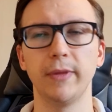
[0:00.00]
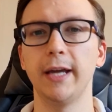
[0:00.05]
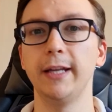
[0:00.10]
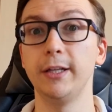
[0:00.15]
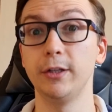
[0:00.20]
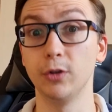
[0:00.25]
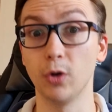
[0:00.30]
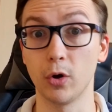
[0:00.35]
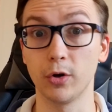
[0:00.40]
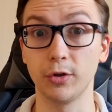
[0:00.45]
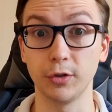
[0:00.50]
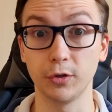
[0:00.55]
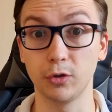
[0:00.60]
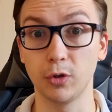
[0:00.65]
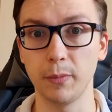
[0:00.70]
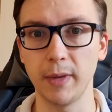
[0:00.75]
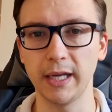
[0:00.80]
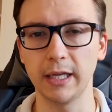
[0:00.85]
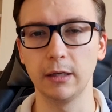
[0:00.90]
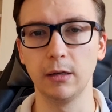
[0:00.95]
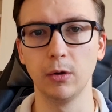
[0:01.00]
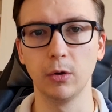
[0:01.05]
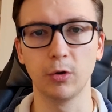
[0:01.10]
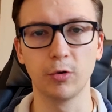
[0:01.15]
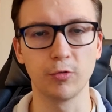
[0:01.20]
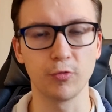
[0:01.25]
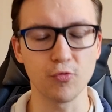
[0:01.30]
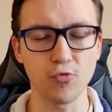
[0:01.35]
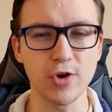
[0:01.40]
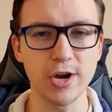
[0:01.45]
and in order to make it look
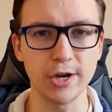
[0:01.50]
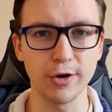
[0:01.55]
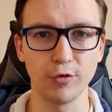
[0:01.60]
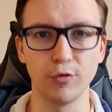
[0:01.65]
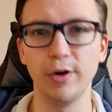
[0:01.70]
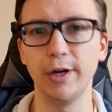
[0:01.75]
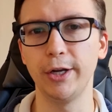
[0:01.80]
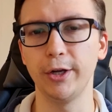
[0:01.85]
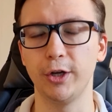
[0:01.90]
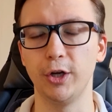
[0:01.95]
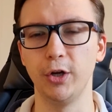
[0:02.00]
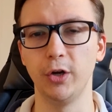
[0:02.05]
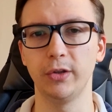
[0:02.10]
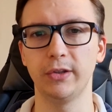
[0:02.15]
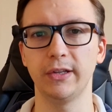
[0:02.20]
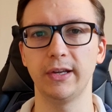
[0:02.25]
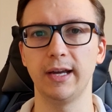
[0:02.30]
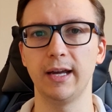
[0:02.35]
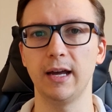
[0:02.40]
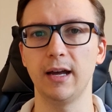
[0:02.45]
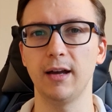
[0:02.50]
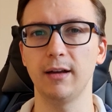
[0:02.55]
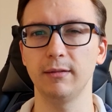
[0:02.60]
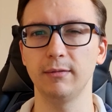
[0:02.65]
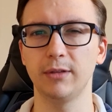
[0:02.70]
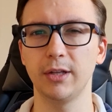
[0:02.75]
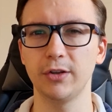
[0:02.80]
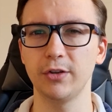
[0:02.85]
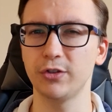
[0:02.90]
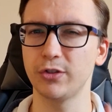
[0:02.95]
really good,
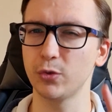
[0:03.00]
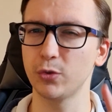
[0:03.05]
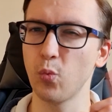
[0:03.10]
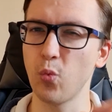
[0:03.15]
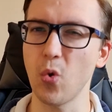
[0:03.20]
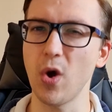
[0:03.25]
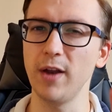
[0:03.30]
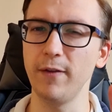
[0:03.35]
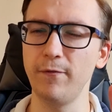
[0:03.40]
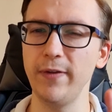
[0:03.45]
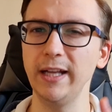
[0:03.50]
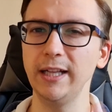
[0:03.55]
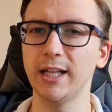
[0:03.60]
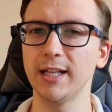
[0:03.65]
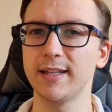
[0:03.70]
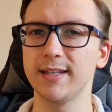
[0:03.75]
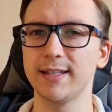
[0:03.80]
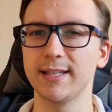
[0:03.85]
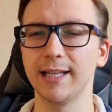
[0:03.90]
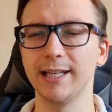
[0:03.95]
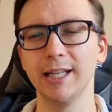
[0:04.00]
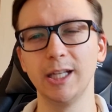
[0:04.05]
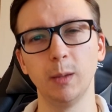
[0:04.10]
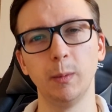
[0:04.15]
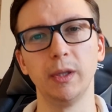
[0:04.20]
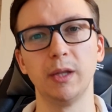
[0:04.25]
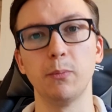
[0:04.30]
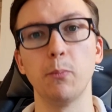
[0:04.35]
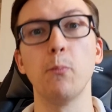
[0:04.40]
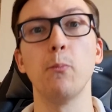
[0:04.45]
there's one thing that's a little
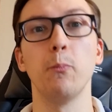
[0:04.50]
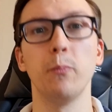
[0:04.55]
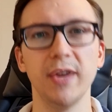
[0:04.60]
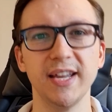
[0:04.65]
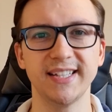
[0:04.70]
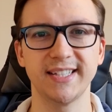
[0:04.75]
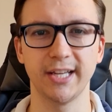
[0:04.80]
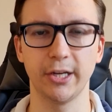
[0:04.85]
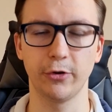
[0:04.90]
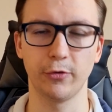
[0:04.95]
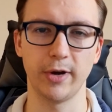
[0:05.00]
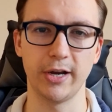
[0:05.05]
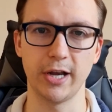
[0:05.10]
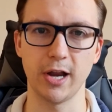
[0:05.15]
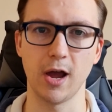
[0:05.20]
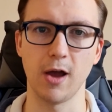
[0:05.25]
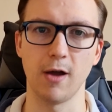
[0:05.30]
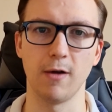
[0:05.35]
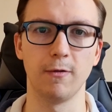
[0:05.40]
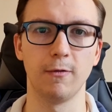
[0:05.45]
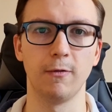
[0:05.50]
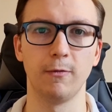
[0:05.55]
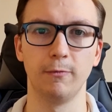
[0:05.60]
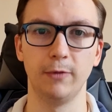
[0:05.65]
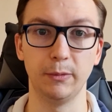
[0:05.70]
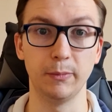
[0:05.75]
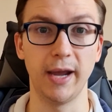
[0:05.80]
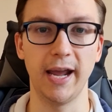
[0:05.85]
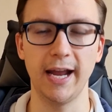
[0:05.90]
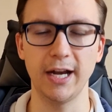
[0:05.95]
bit missing right now
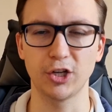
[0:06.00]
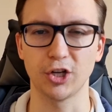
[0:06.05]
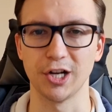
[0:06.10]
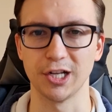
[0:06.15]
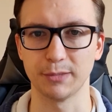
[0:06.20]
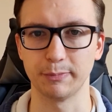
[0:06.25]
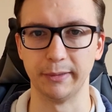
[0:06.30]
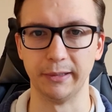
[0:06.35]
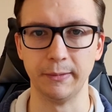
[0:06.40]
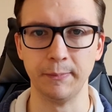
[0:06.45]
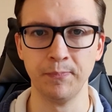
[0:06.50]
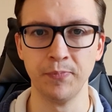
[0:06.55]
with my hair transplant,